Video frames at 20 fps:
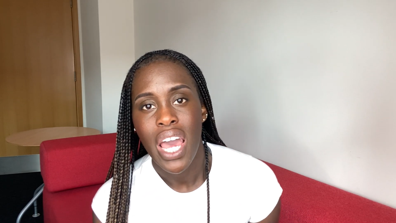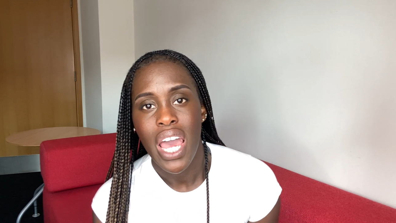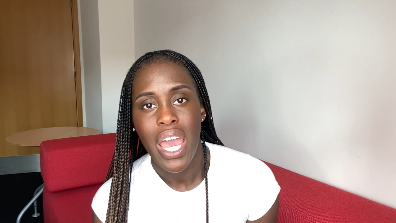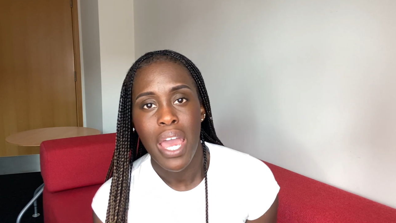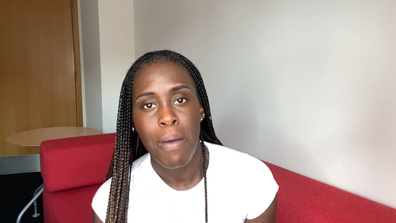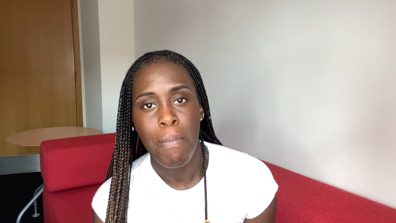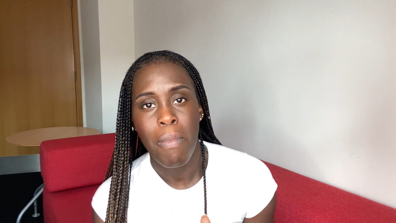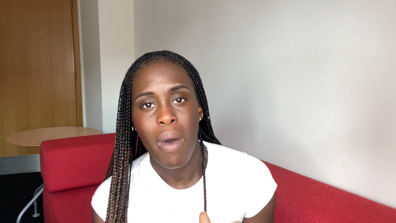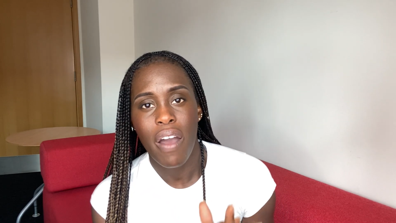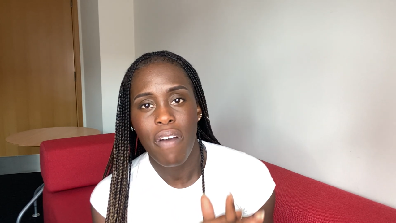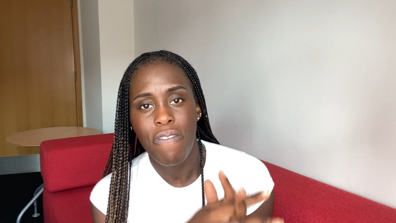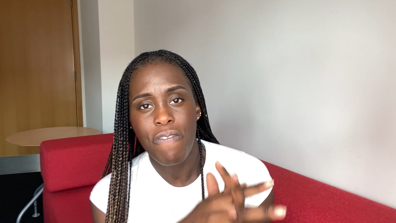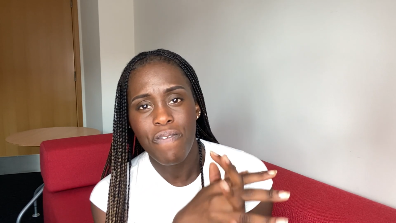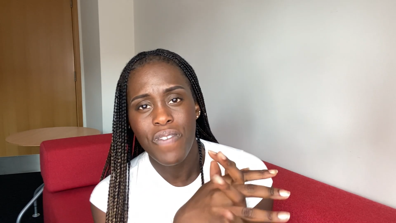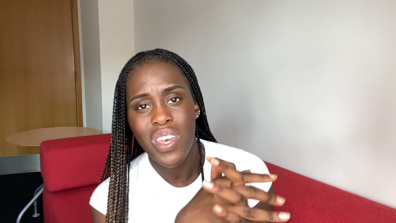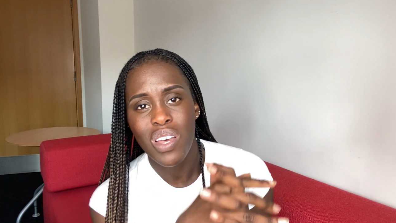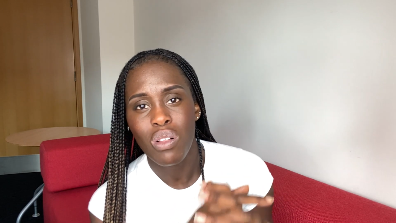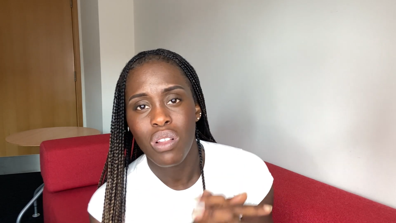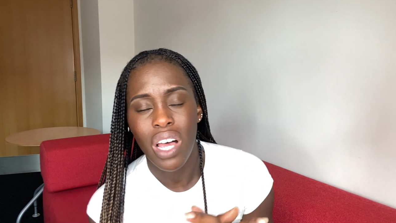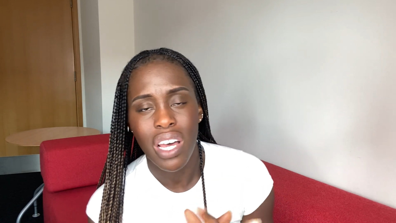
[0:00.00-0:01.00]
It might
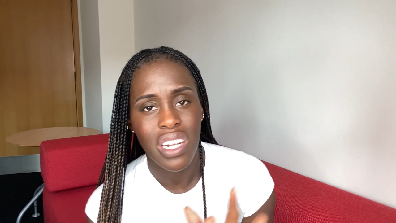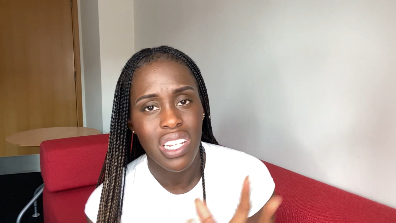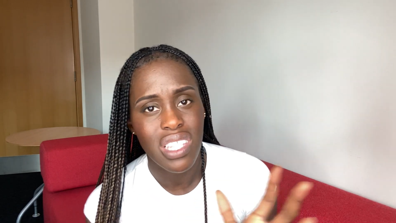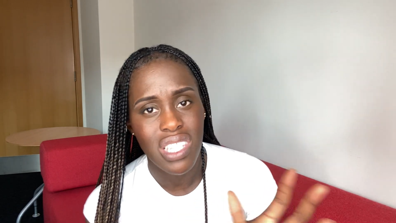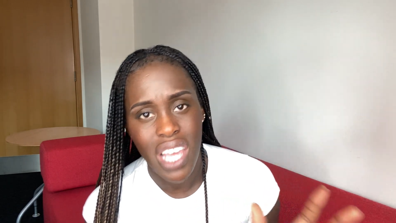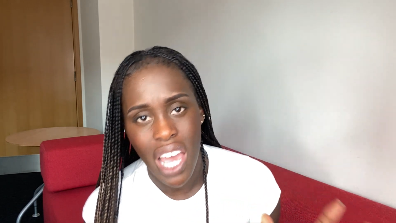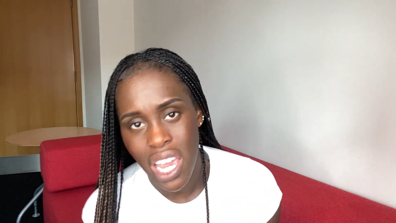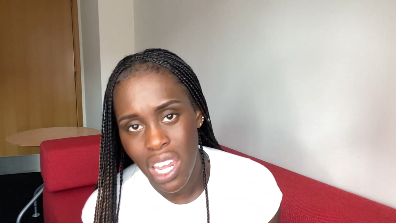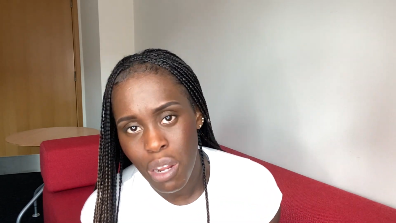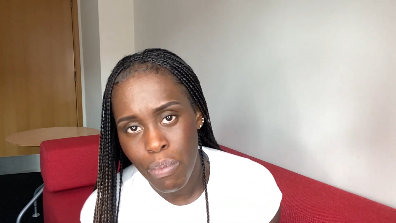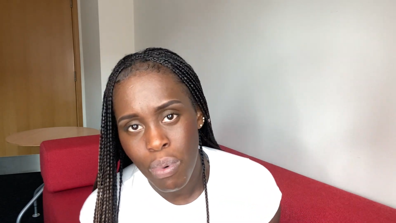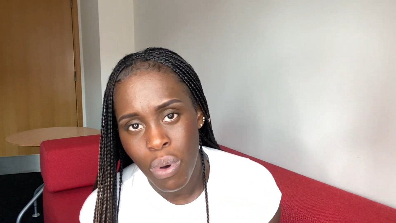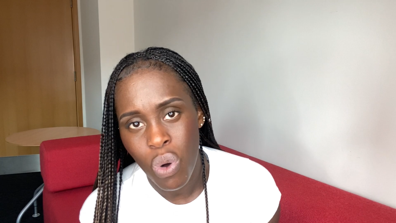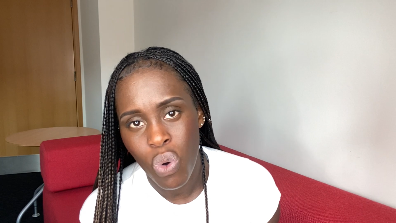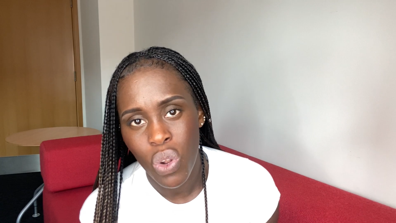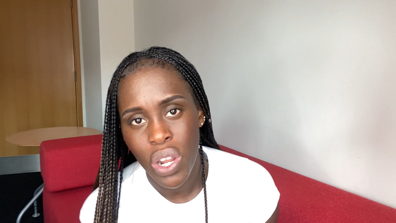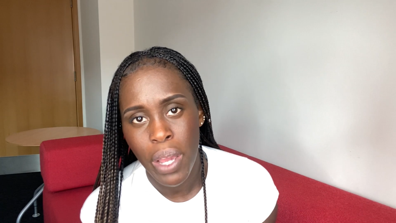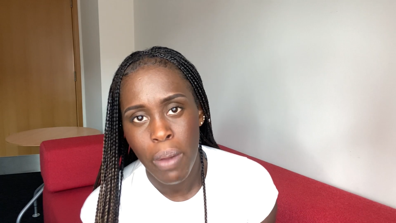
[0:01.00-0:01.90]
feel unattainable.